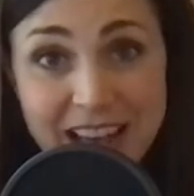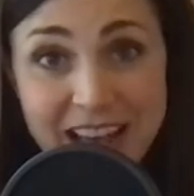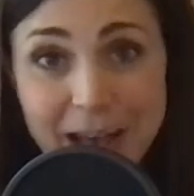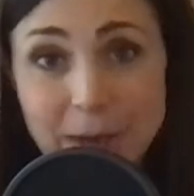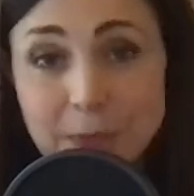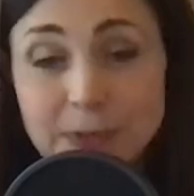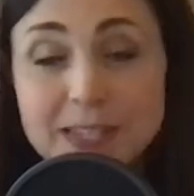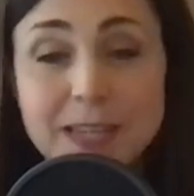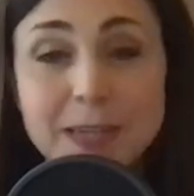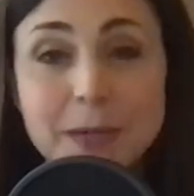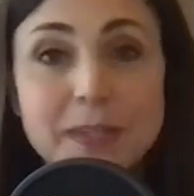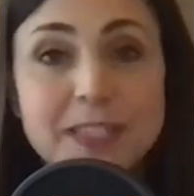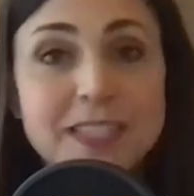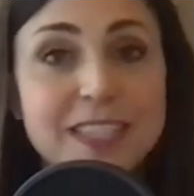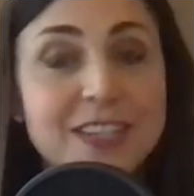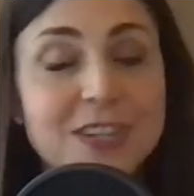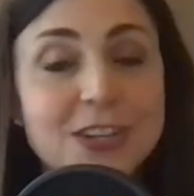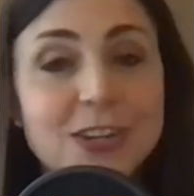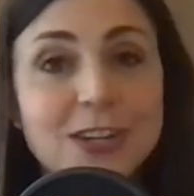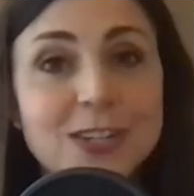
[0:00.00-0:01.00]
I was going to be
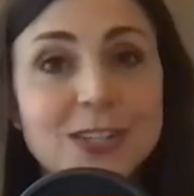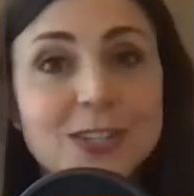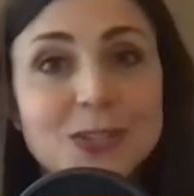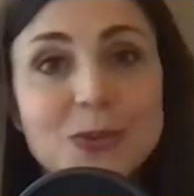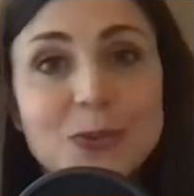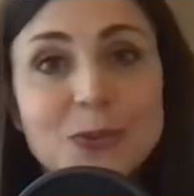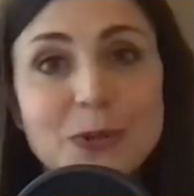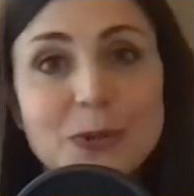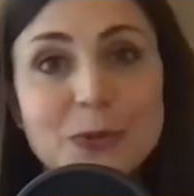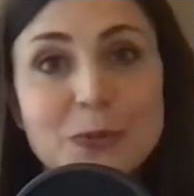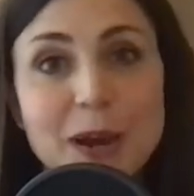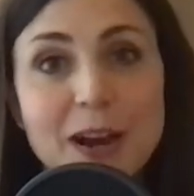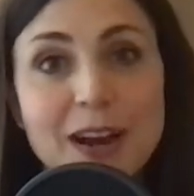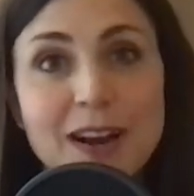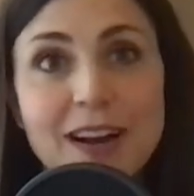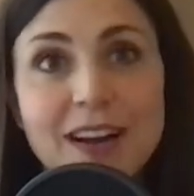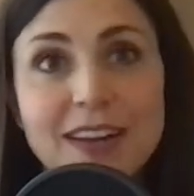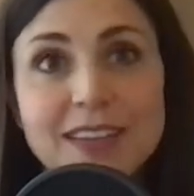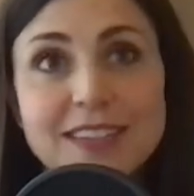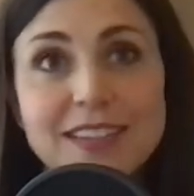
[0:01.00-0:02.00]
teaching at a school
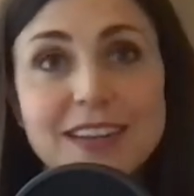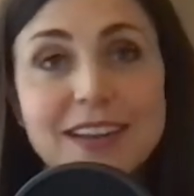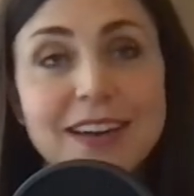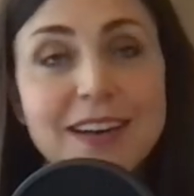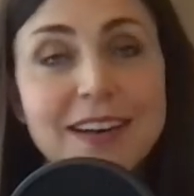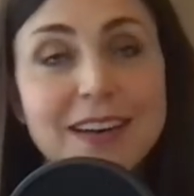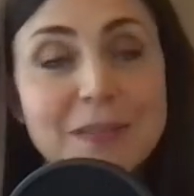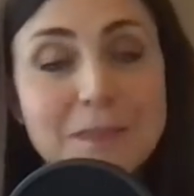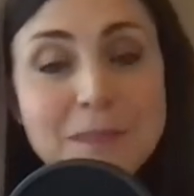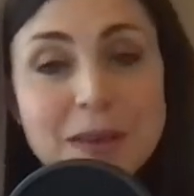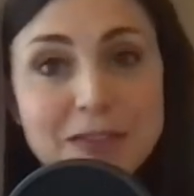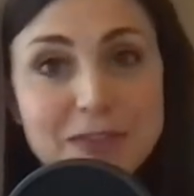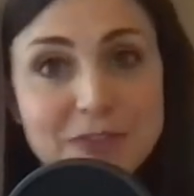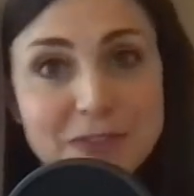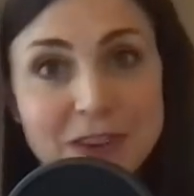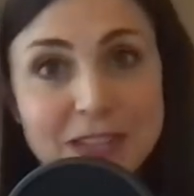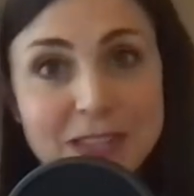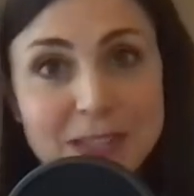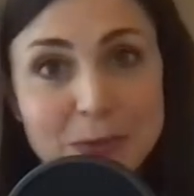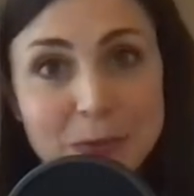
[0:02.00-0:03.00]
where a ton of my
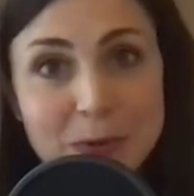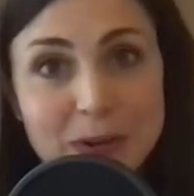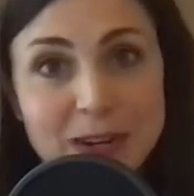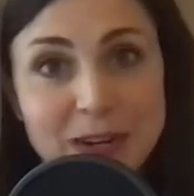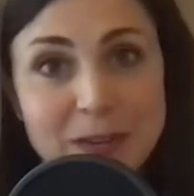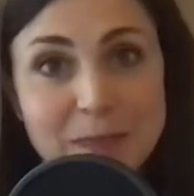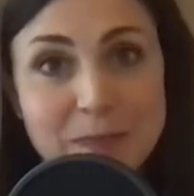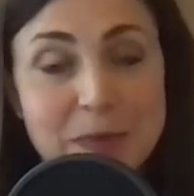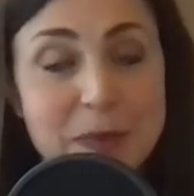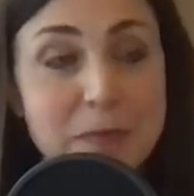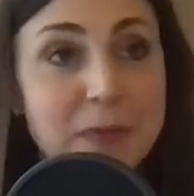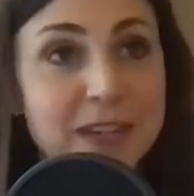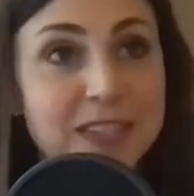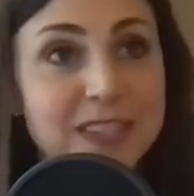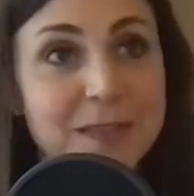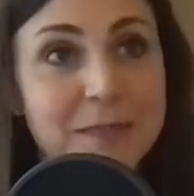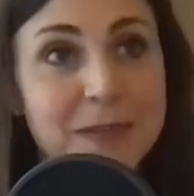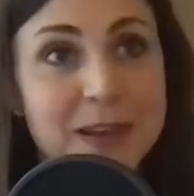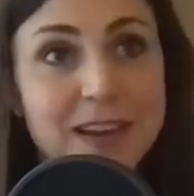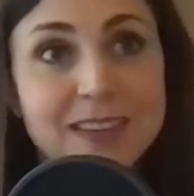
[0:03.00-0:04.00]
friends were, people I'd
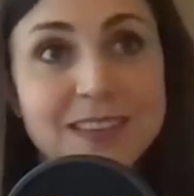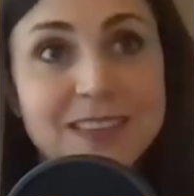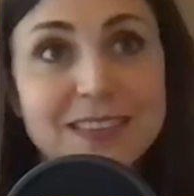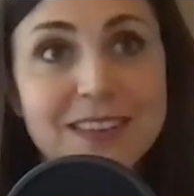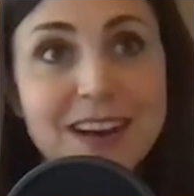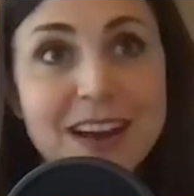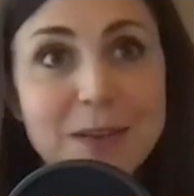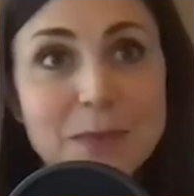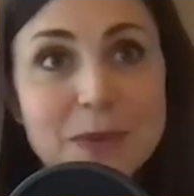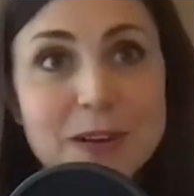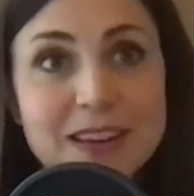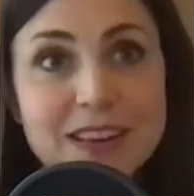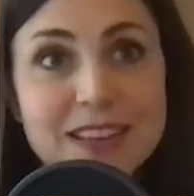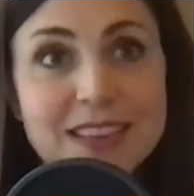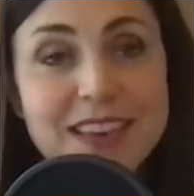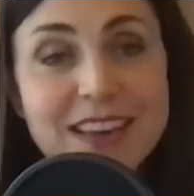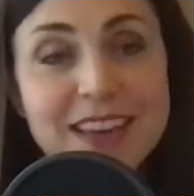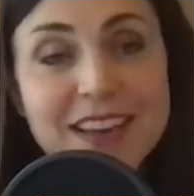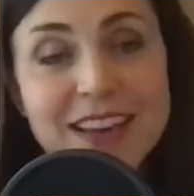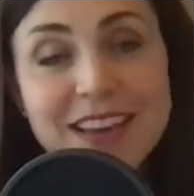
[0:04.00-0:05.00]
done my undergrad with,
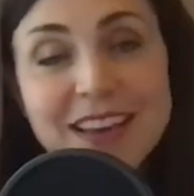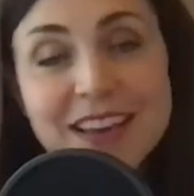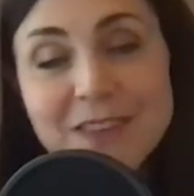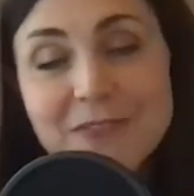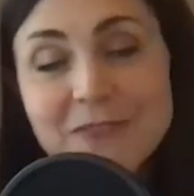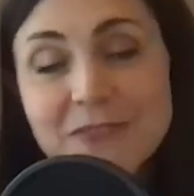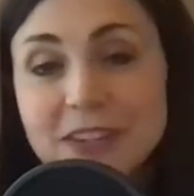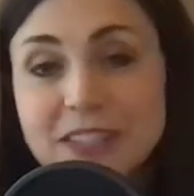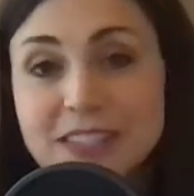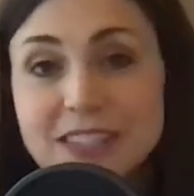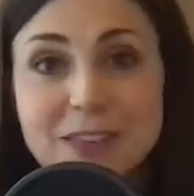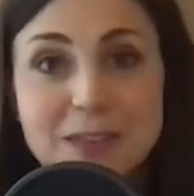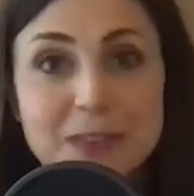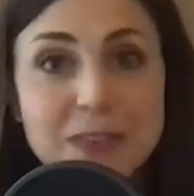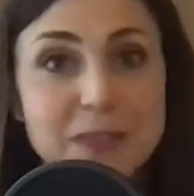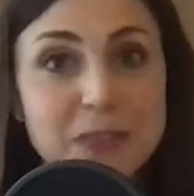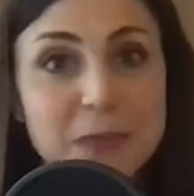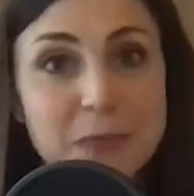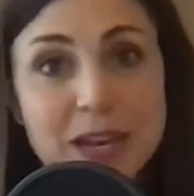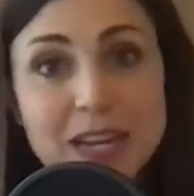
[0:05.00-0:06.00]
friends who
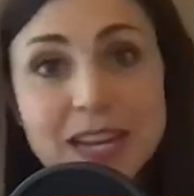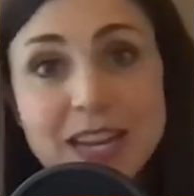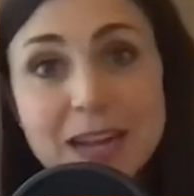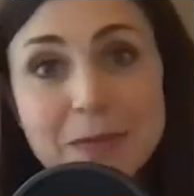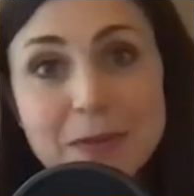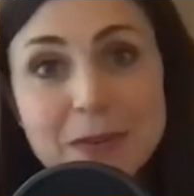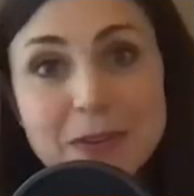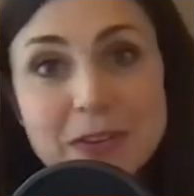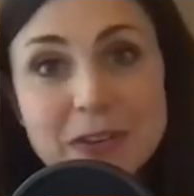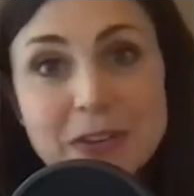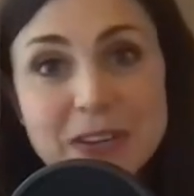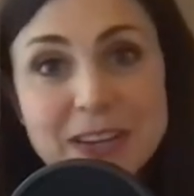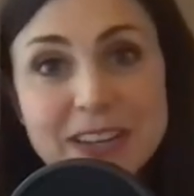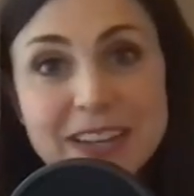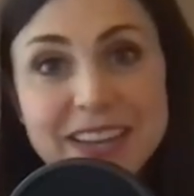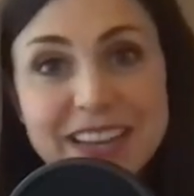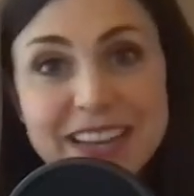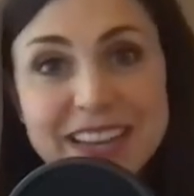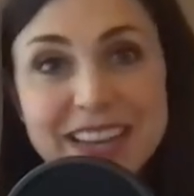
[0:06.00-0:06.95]
lived in my neighborhood.